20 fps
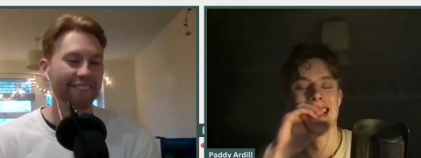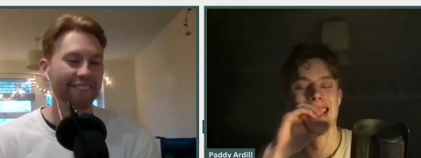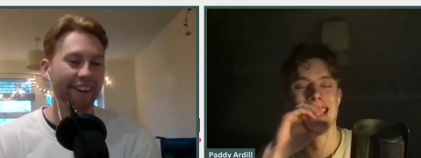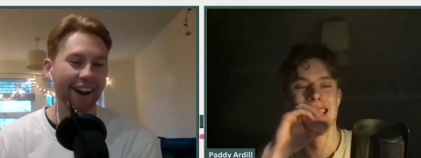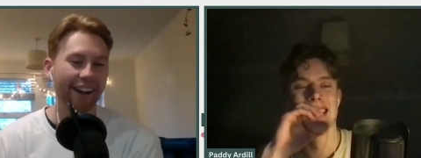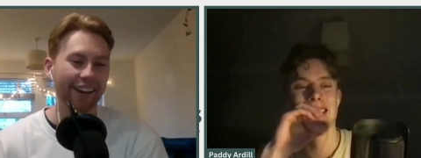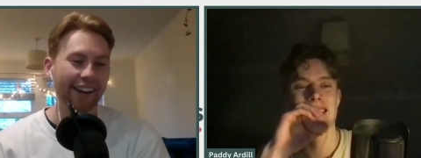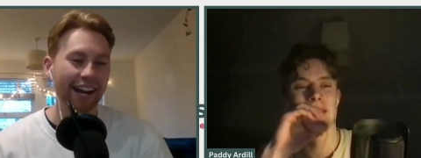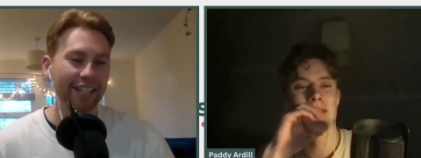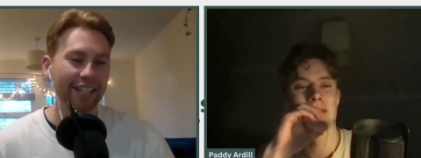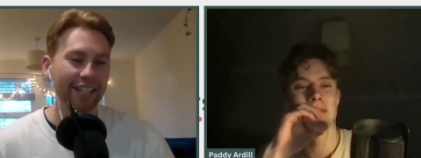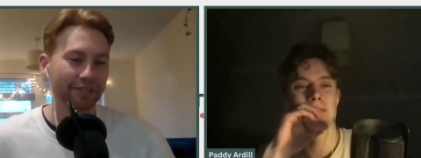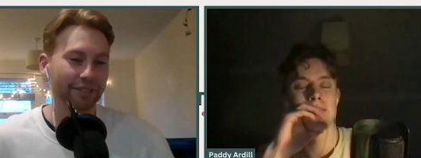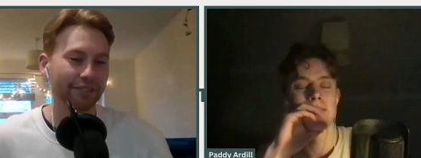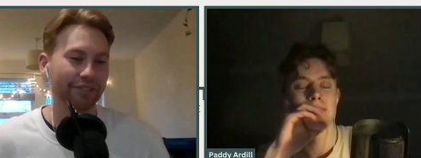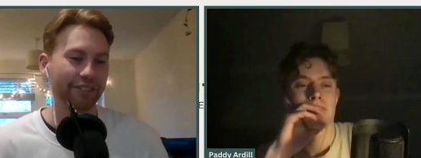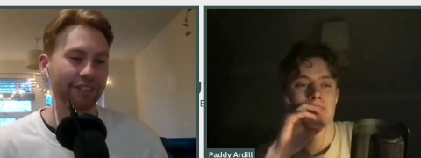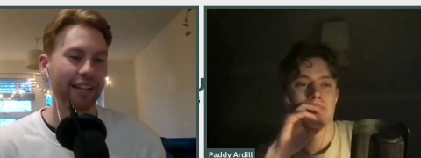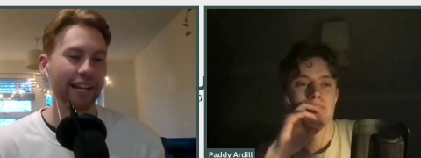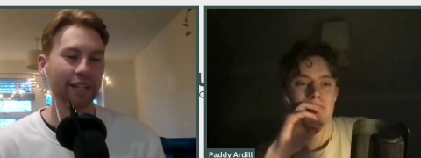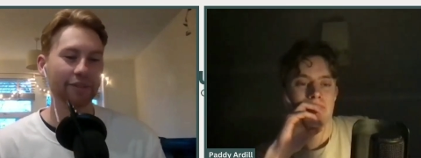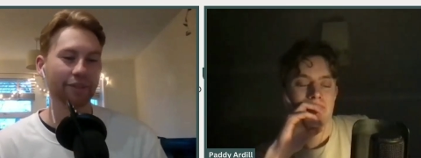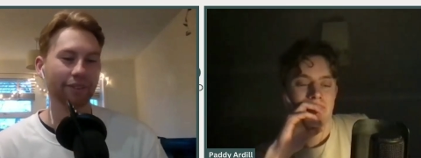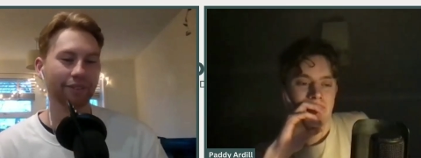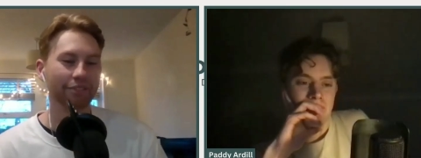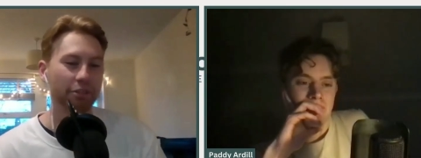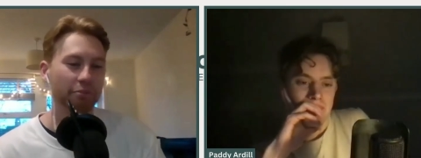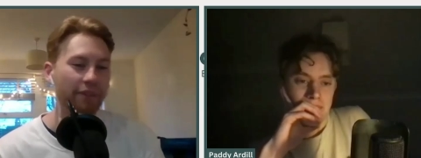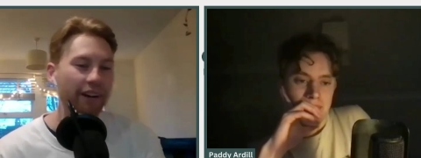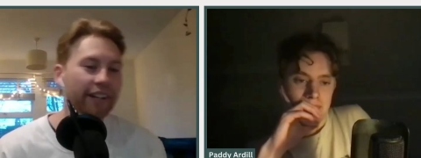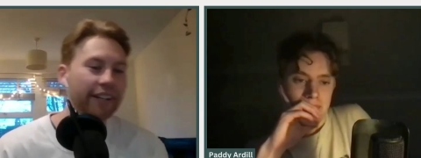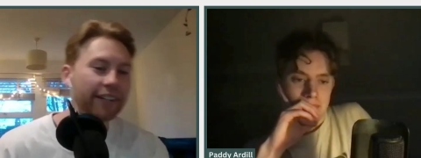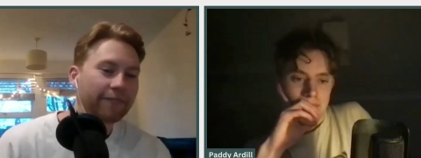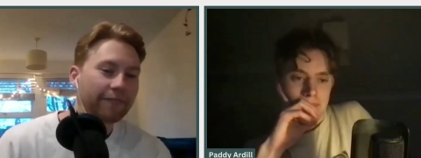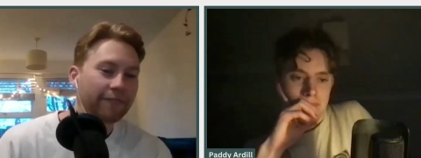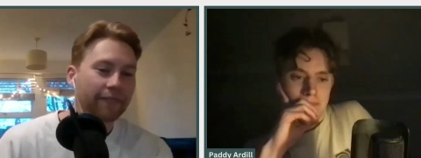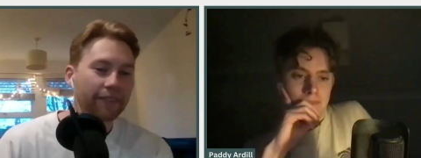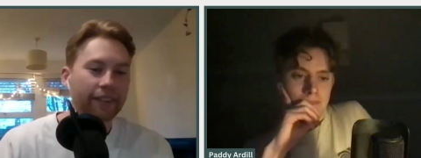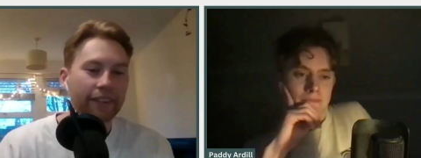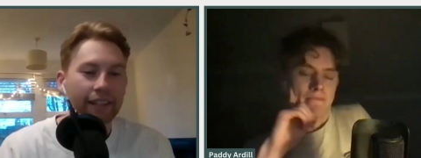Speaker 1: right, last one for you. Last one for you, Paddy.
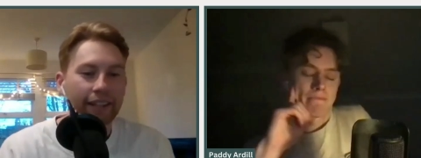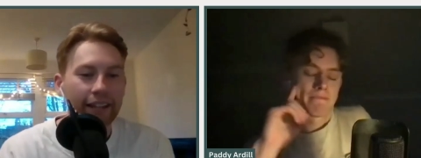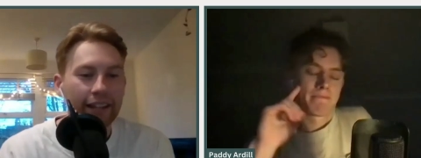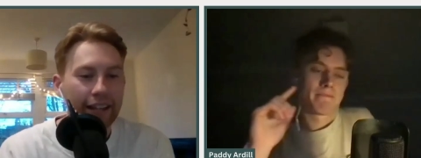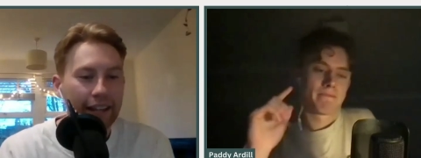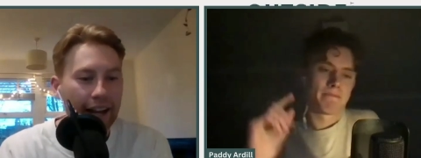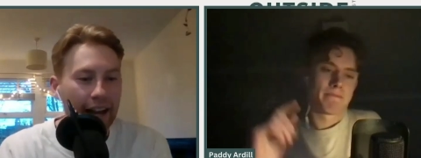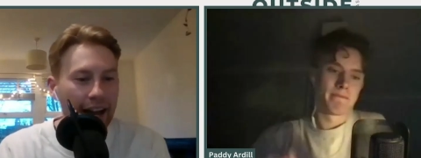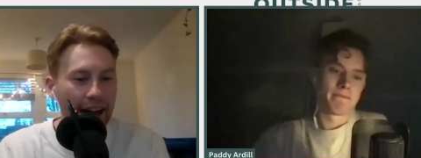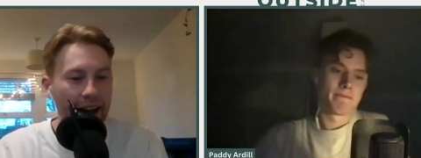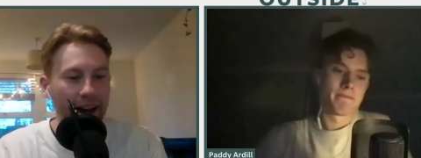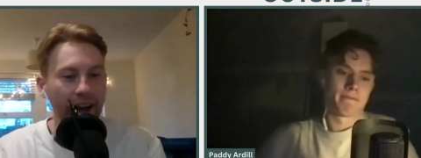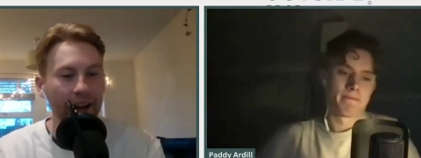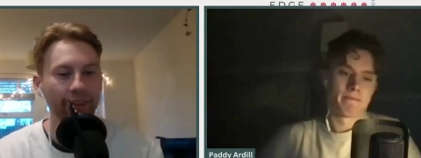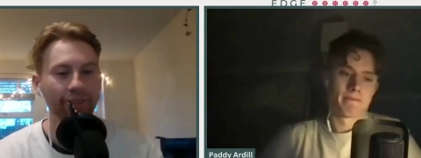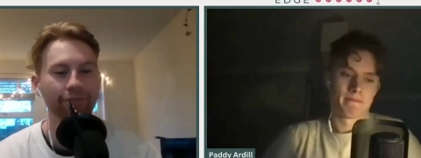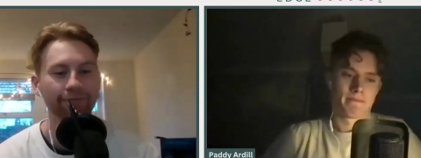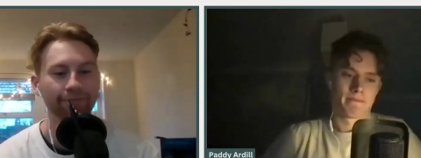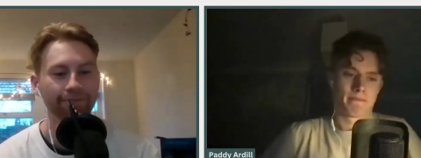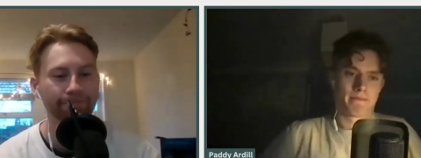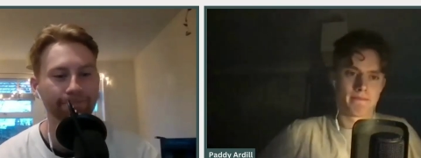Um,